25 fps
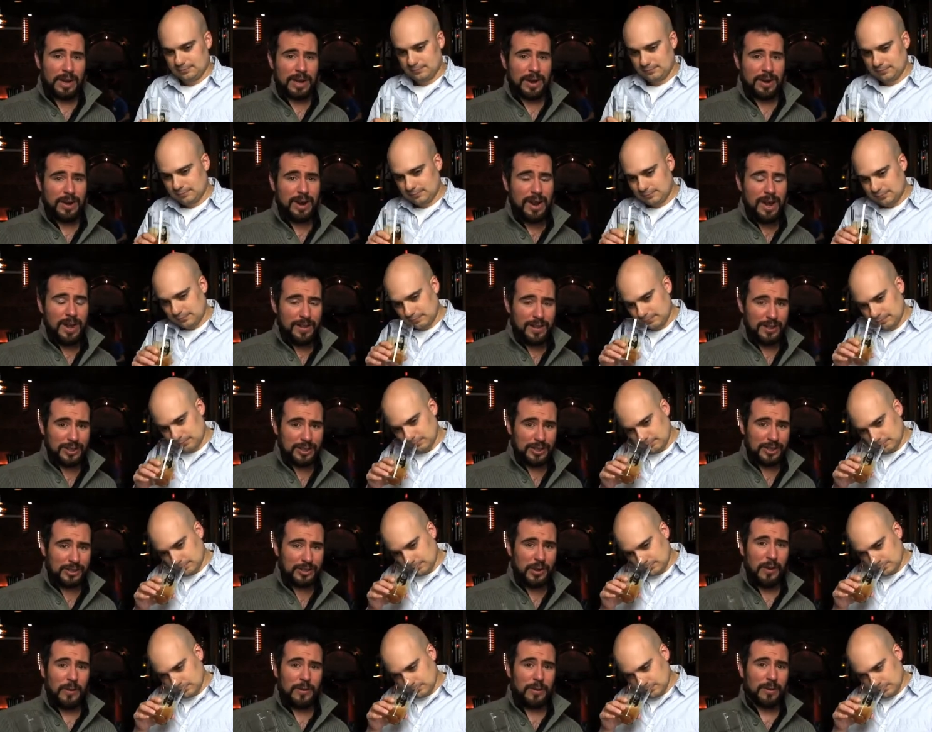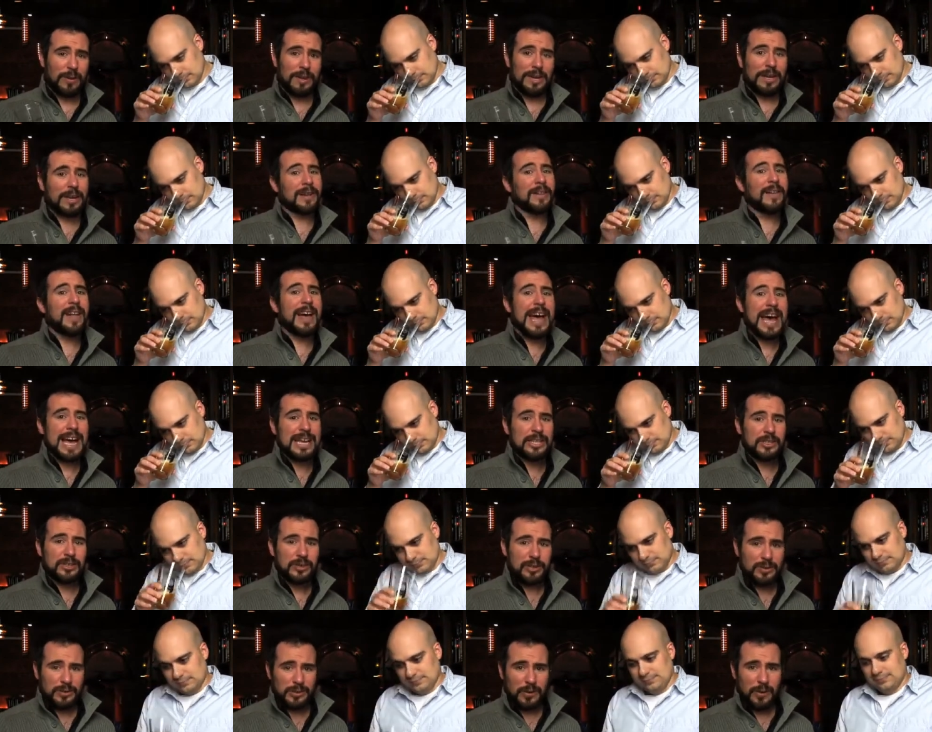Speaker 1: here, this is total in a glass.
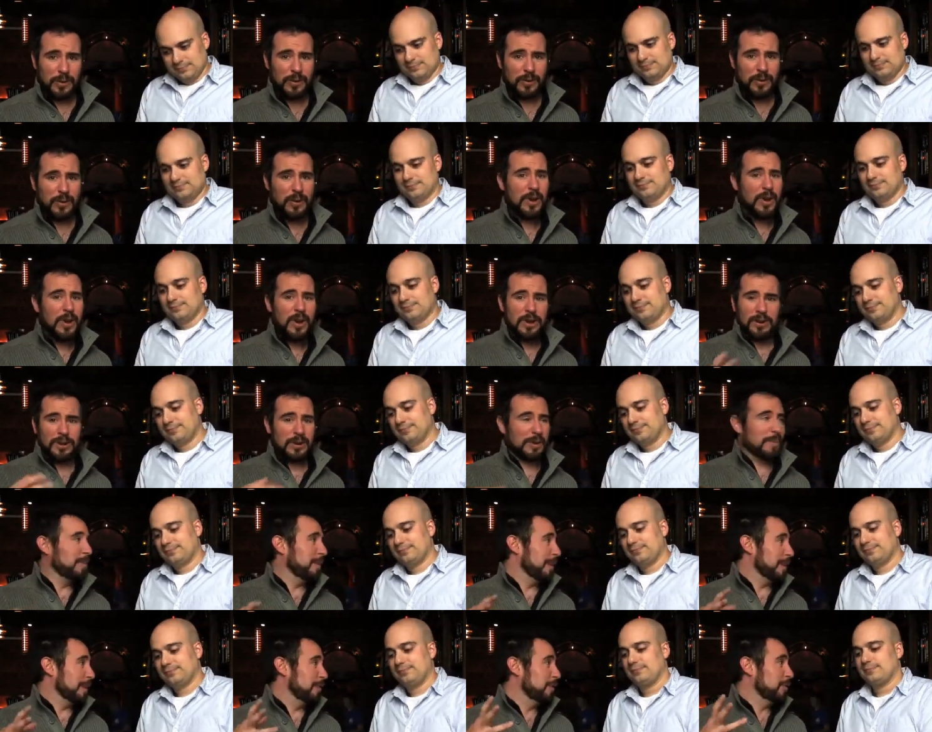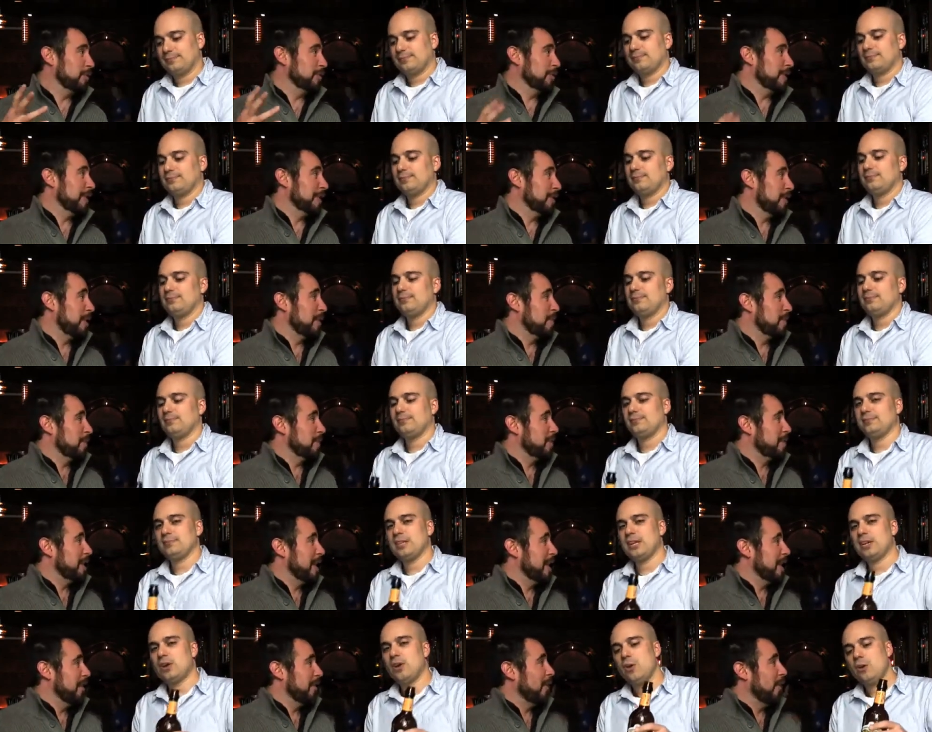You know, total, your complete nutrients,
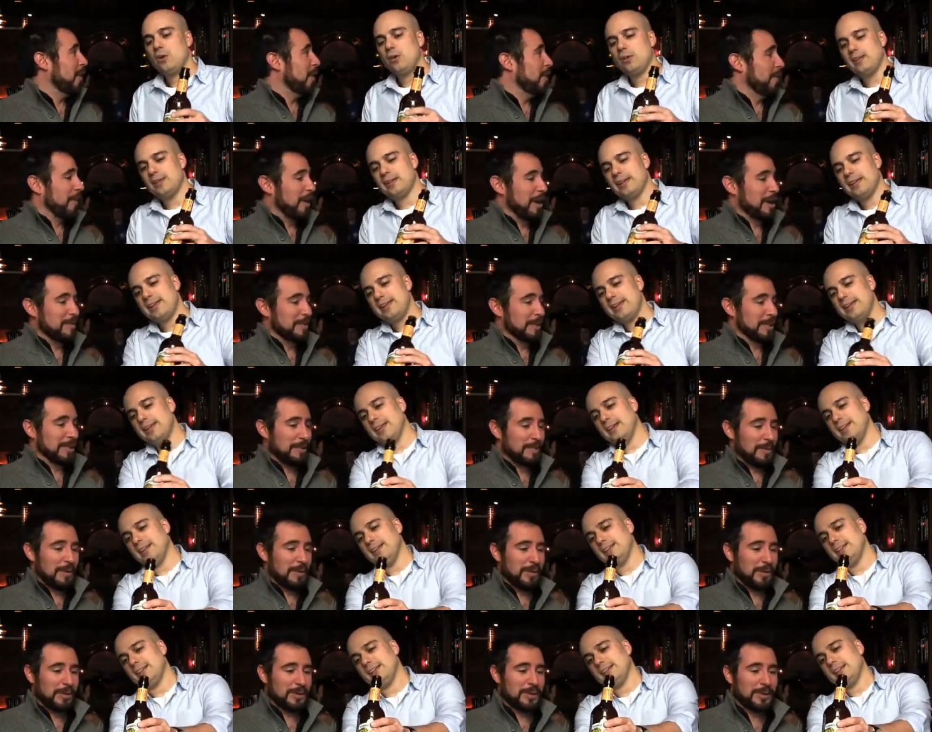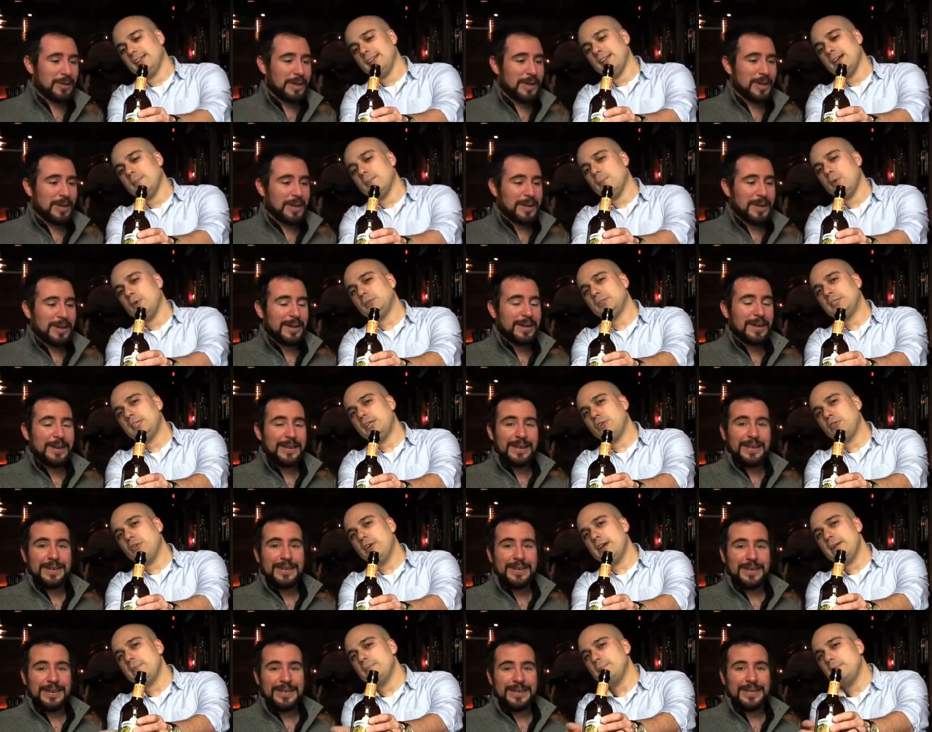100%
Speaker 2: of all vitamins and minerals. A
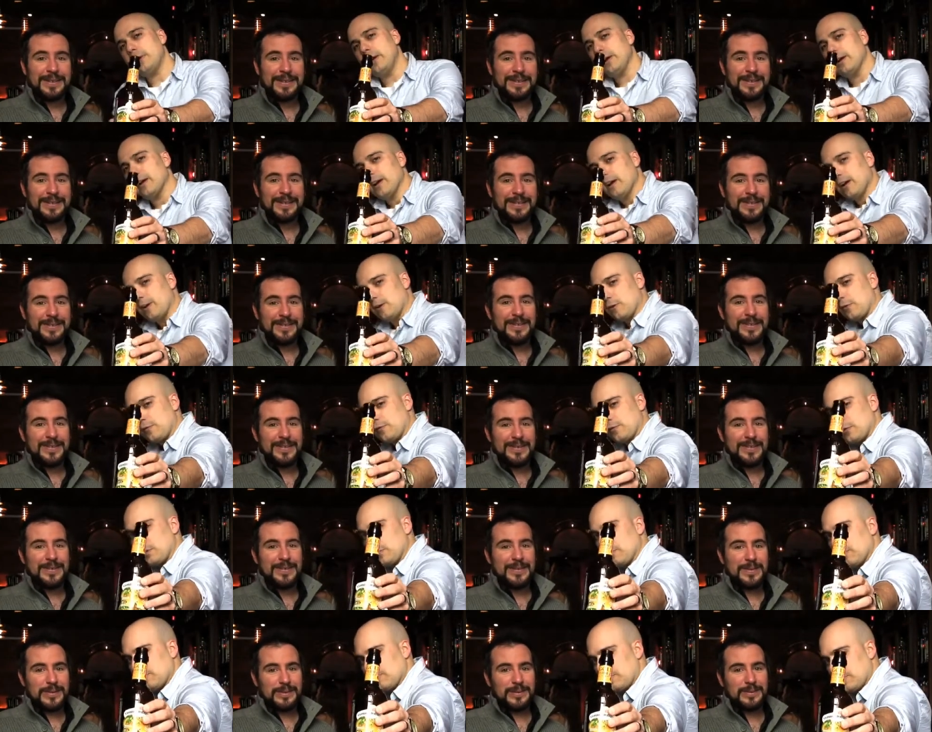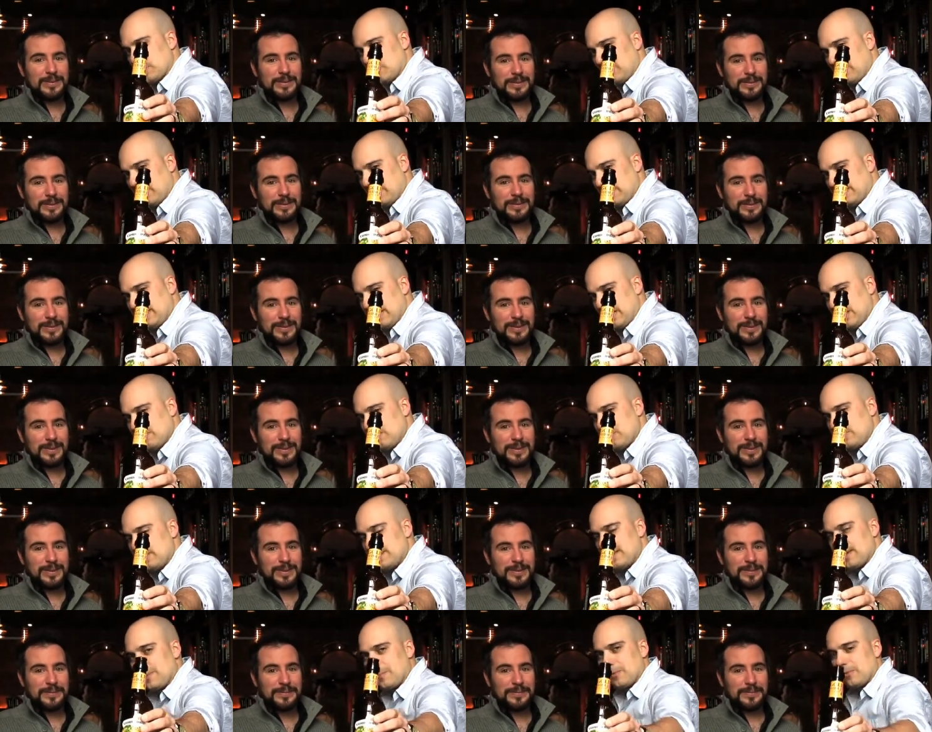multi-grain beer. I don't know if you can, you probably can't
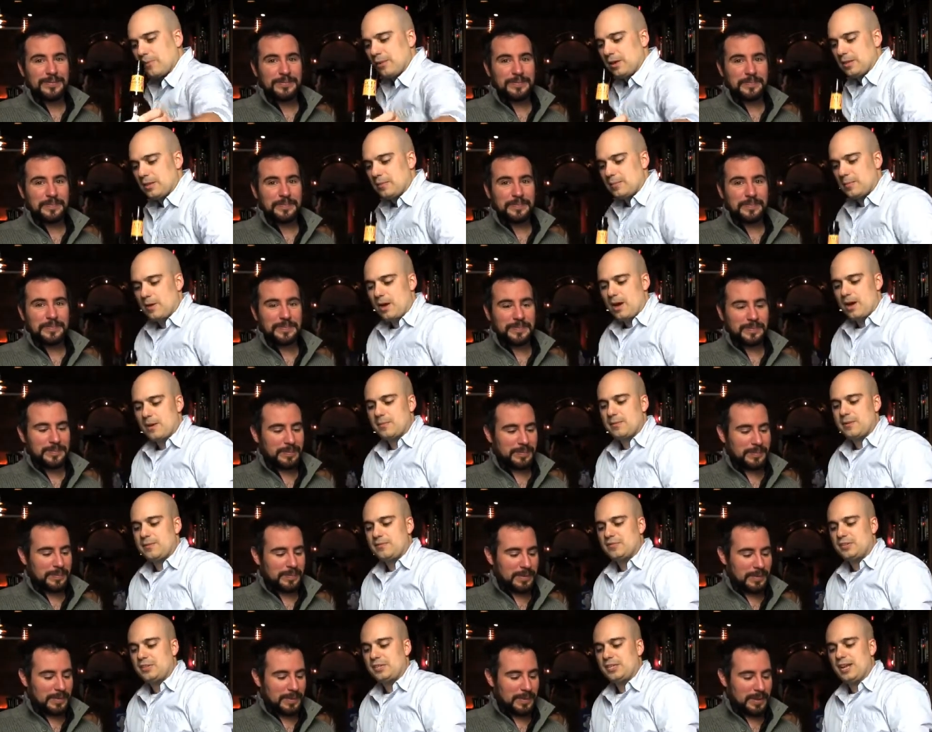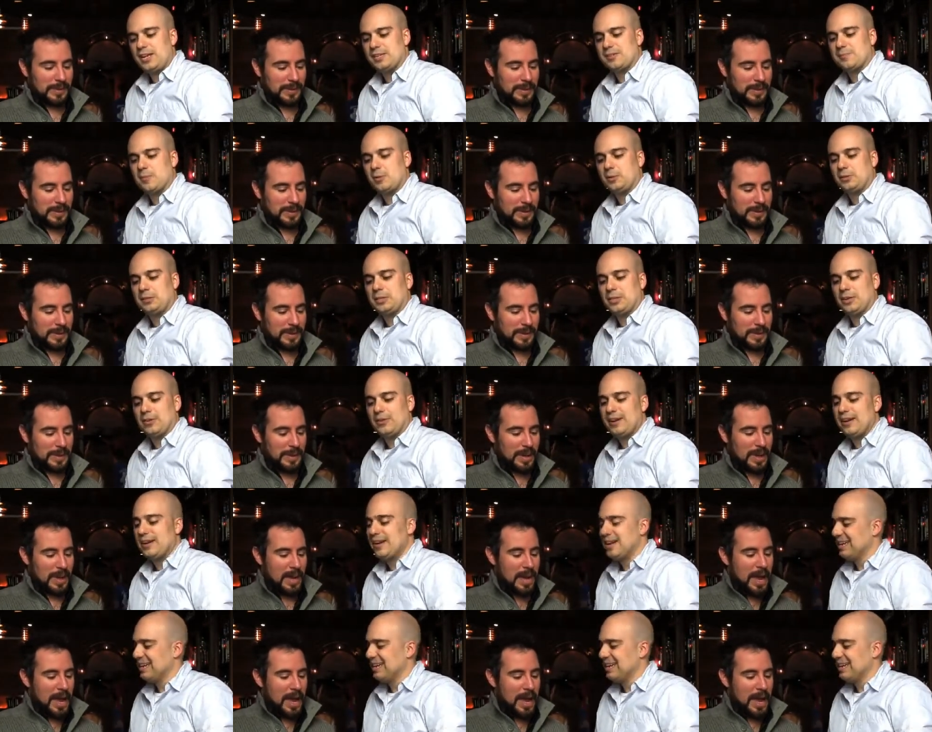read that, but right at the bottom it even says multi-grain.